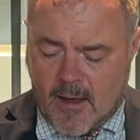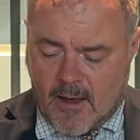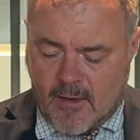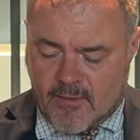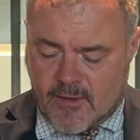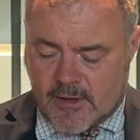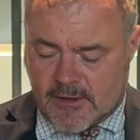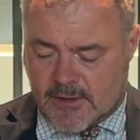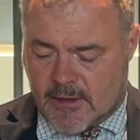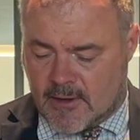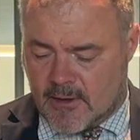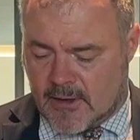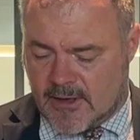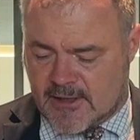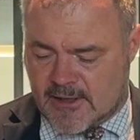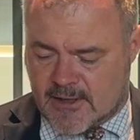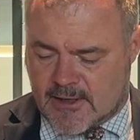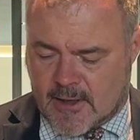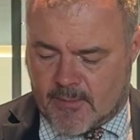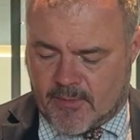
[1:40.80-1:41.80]
There's a nice
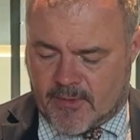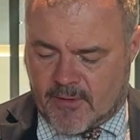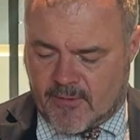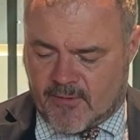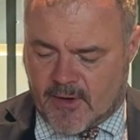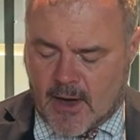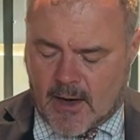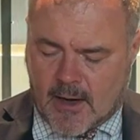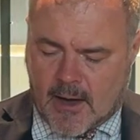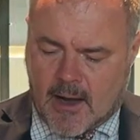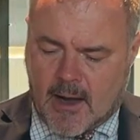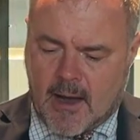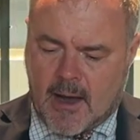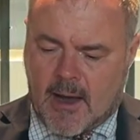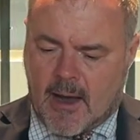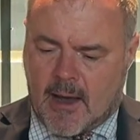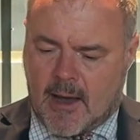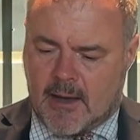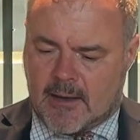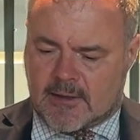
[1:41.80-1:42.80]
depth of colour.
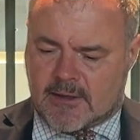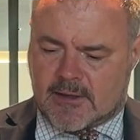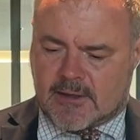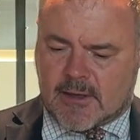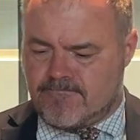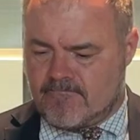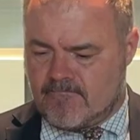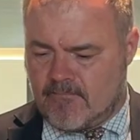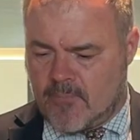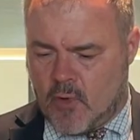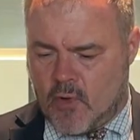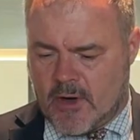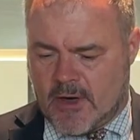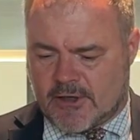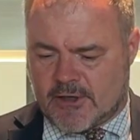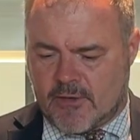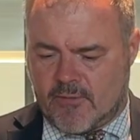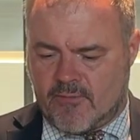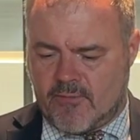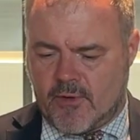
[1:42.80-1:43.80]
It's more or
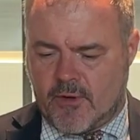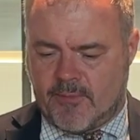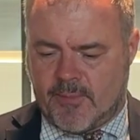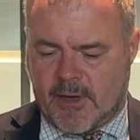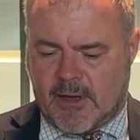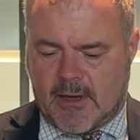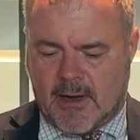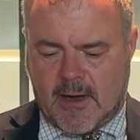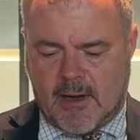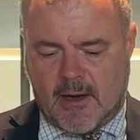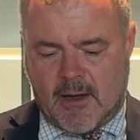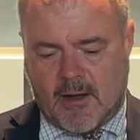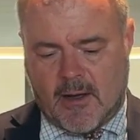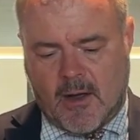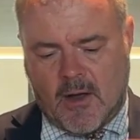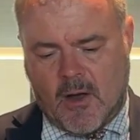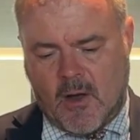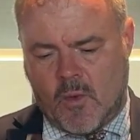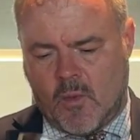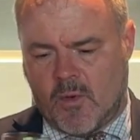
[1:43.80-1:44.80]
less a ruby colour
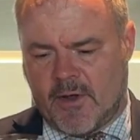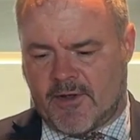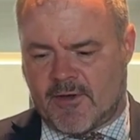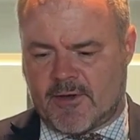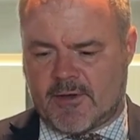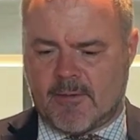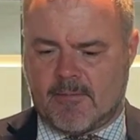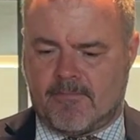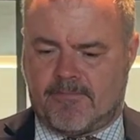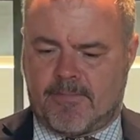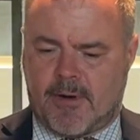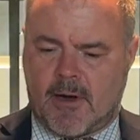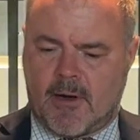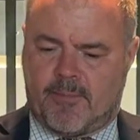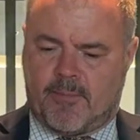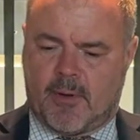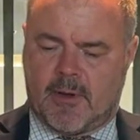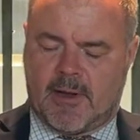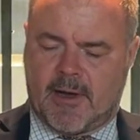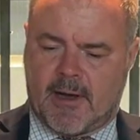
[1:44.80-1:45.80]
with some
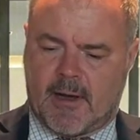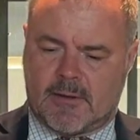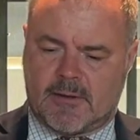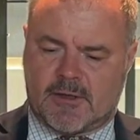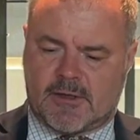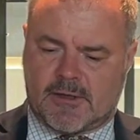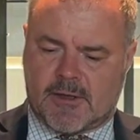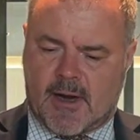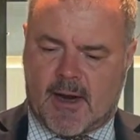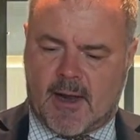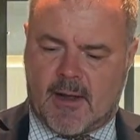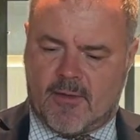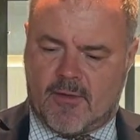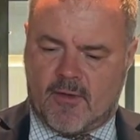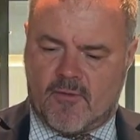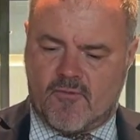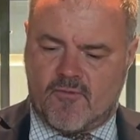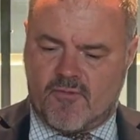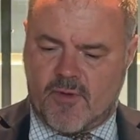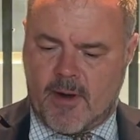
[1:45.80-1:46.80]
purple hints at
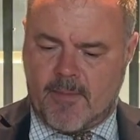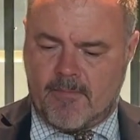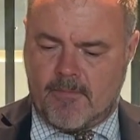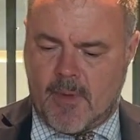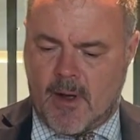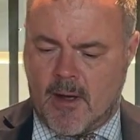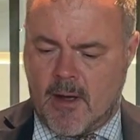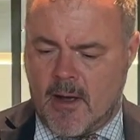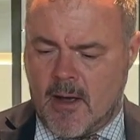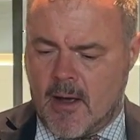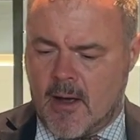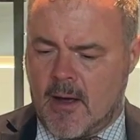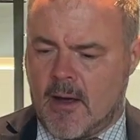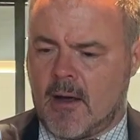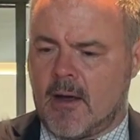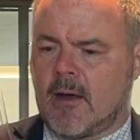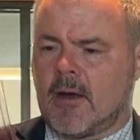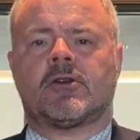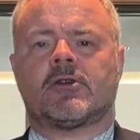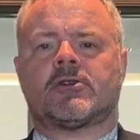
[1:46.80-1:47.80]
the rim.
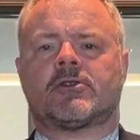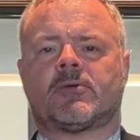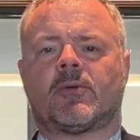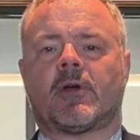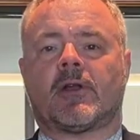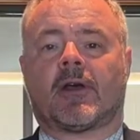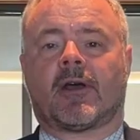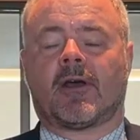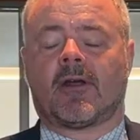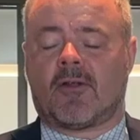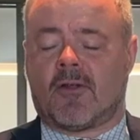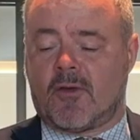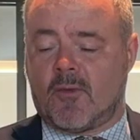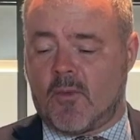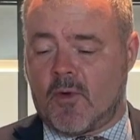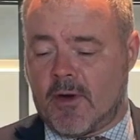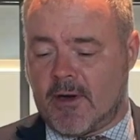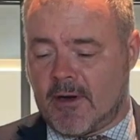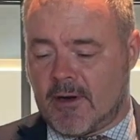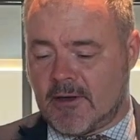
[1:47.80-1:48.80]
Swilling it, the
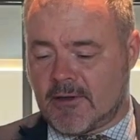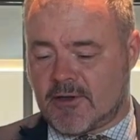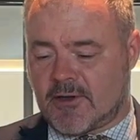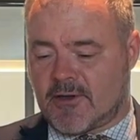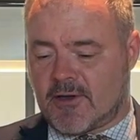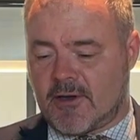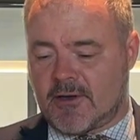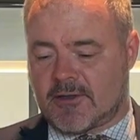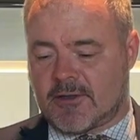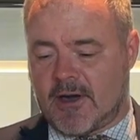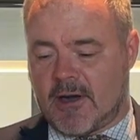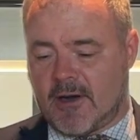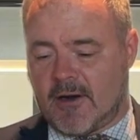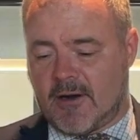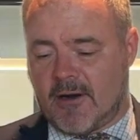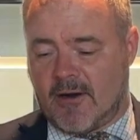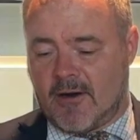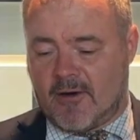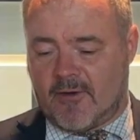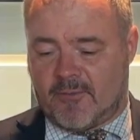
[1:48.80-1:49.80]
wine has
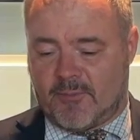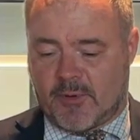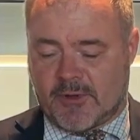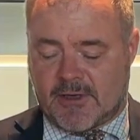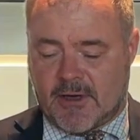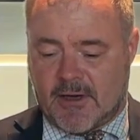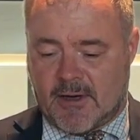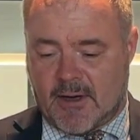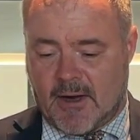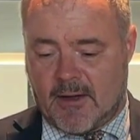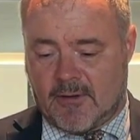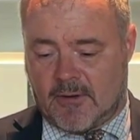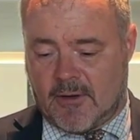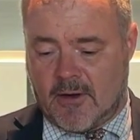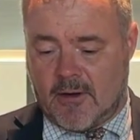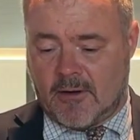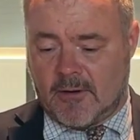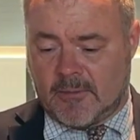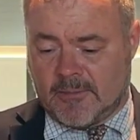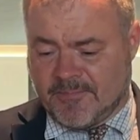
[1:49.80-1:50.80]
13.5%
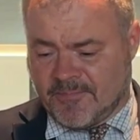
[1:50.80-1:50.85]
alcohol